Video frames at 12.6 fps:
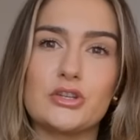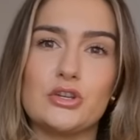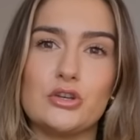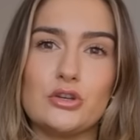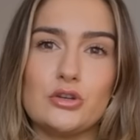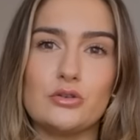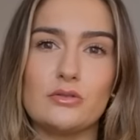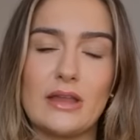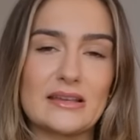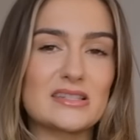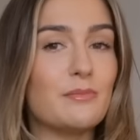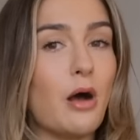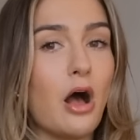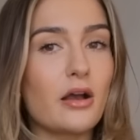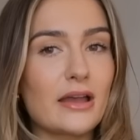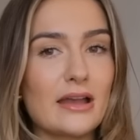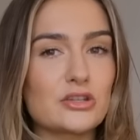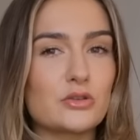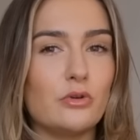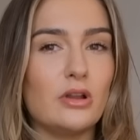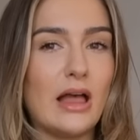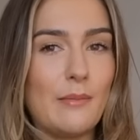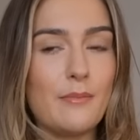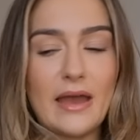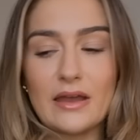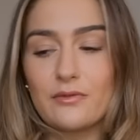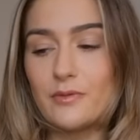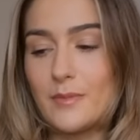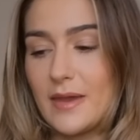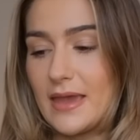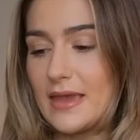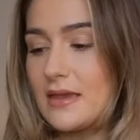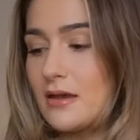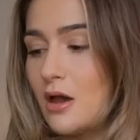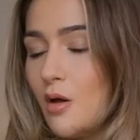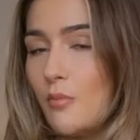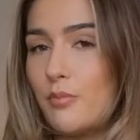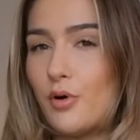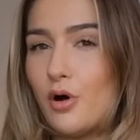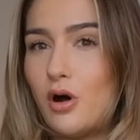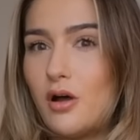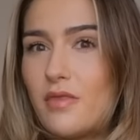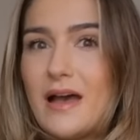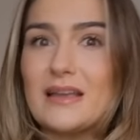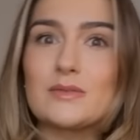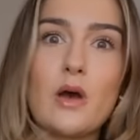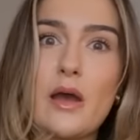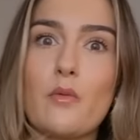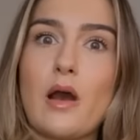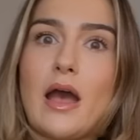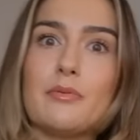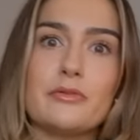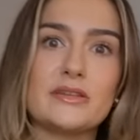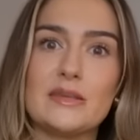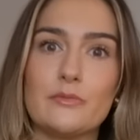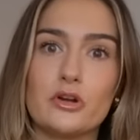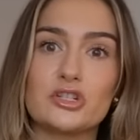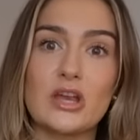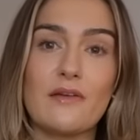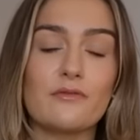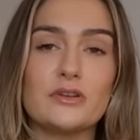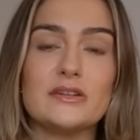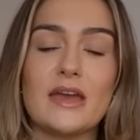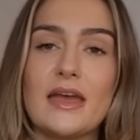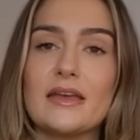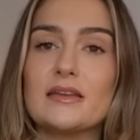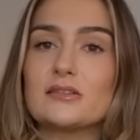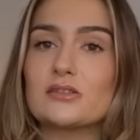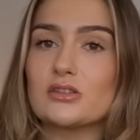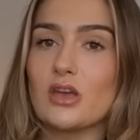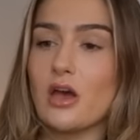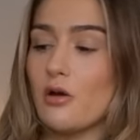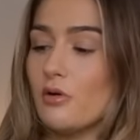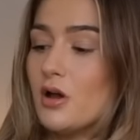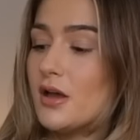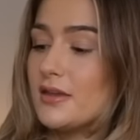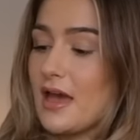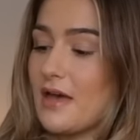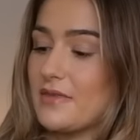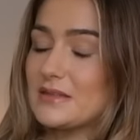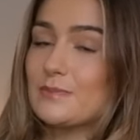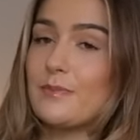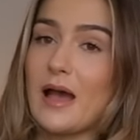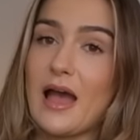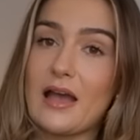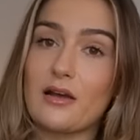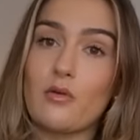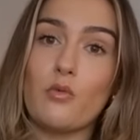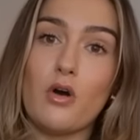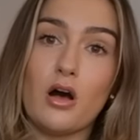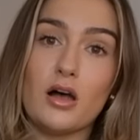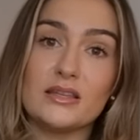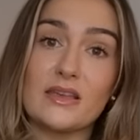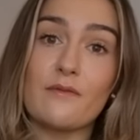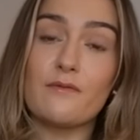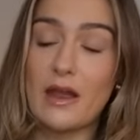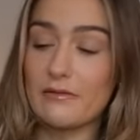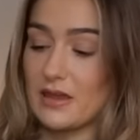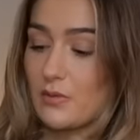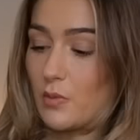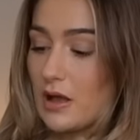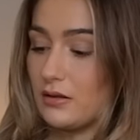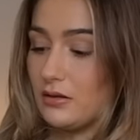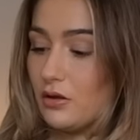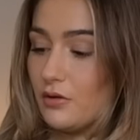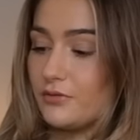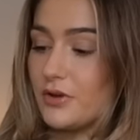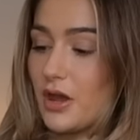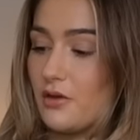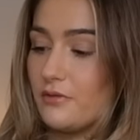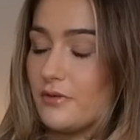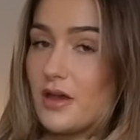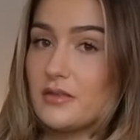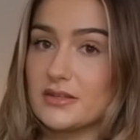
to like smart casual handbag for me, but that's what I wear pretty much every day. So yeah, this bag was very well loved over the